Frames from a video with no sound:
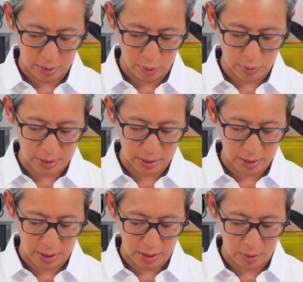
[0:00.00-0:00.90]
using
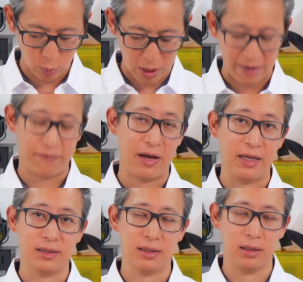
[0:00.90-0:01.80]
the Wi-Fi
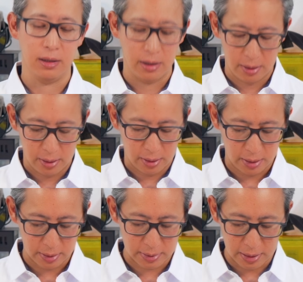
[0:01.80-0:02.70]

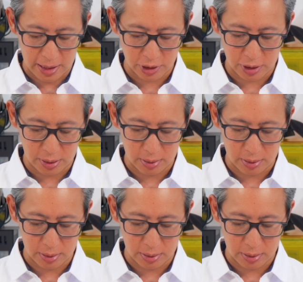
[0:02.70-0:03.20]
selection.